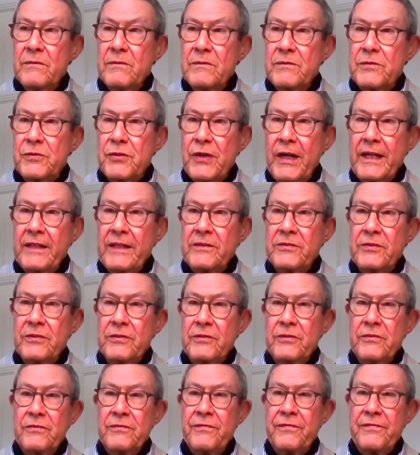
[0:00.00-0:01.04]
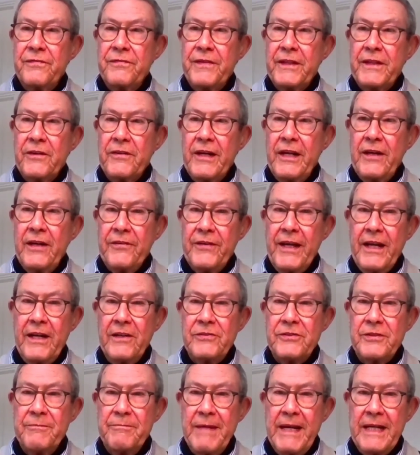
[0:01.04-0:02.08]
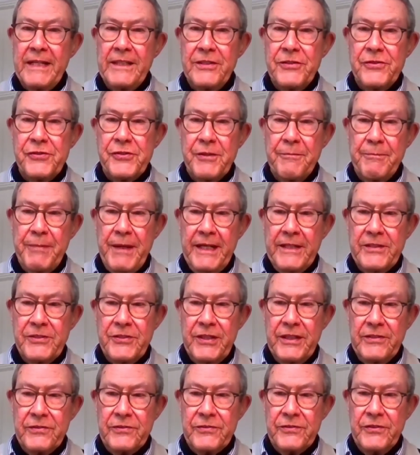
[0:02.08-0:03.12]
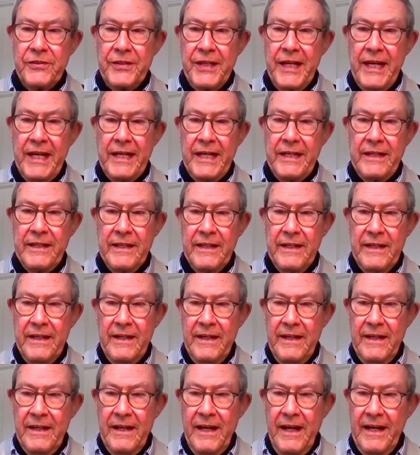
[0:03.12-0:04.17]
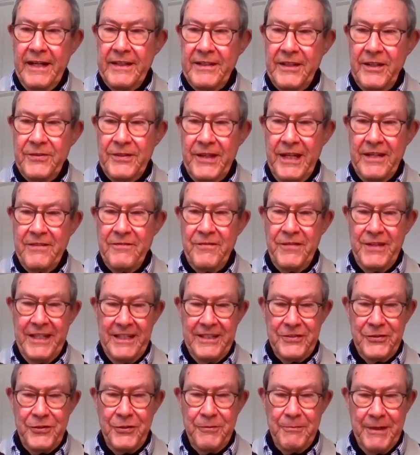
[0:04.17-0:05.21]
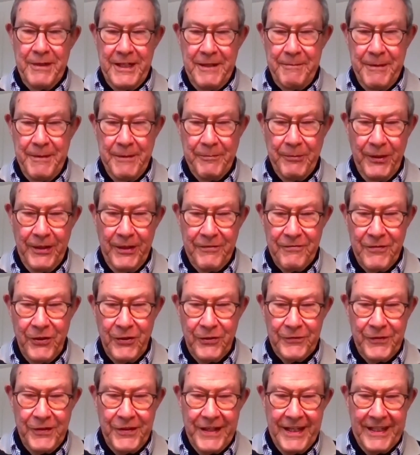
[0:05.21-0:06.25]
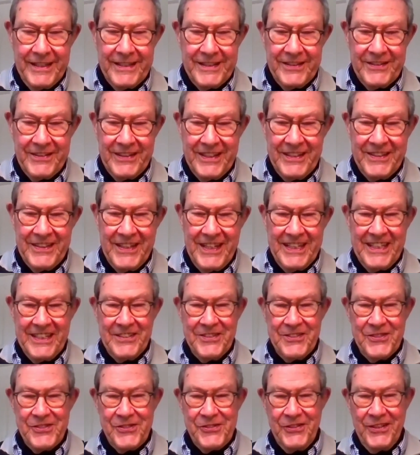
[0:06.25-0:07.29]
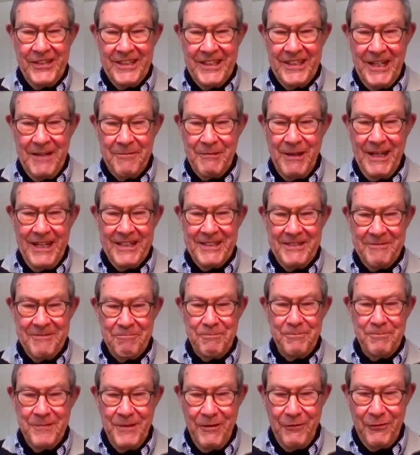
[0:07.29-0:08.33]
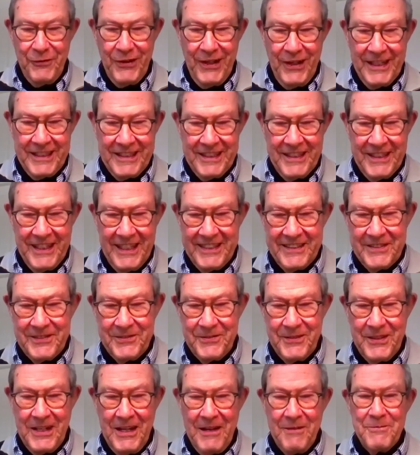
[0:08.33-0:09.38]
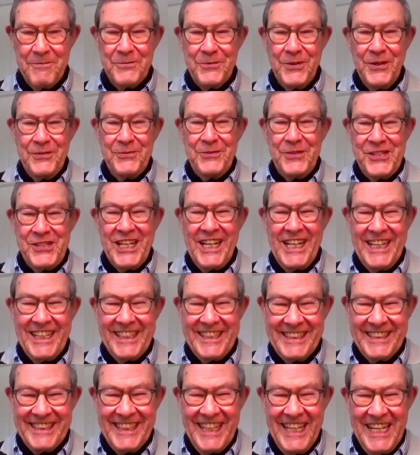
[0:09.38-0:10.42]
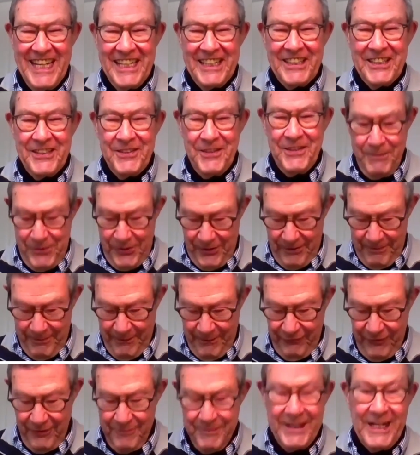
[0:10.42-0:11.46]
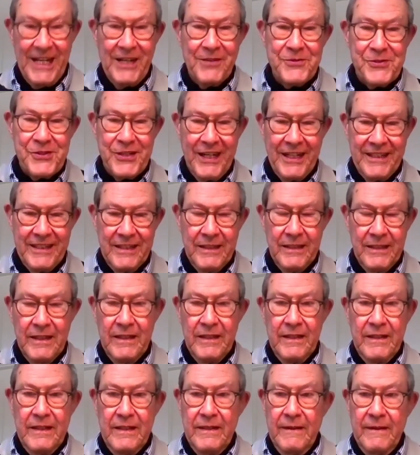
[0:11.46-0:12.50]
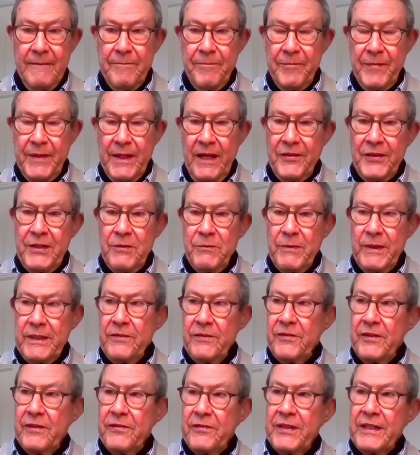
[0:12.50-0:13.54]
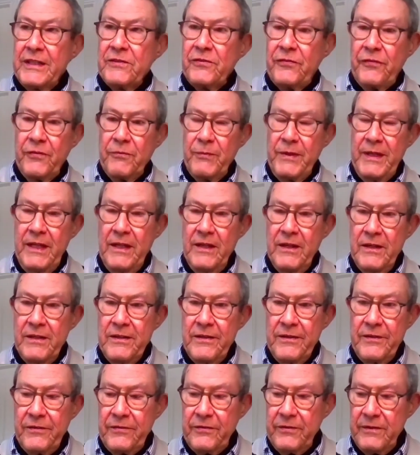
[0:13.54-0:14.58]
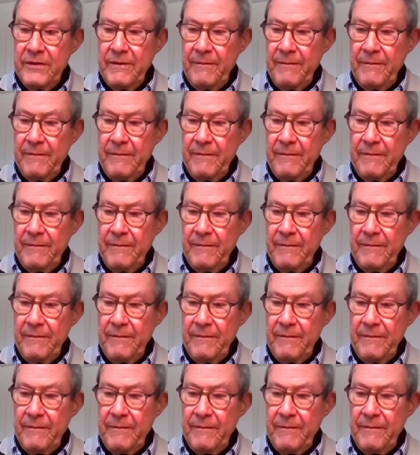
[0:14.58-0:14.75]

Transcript: trying to figure out how to manage supply chains today, I don't envy too many people involved in that industry, and I'm glad, if you like, that I'm retired and can absorb it from the outside. I think one of the things that we learned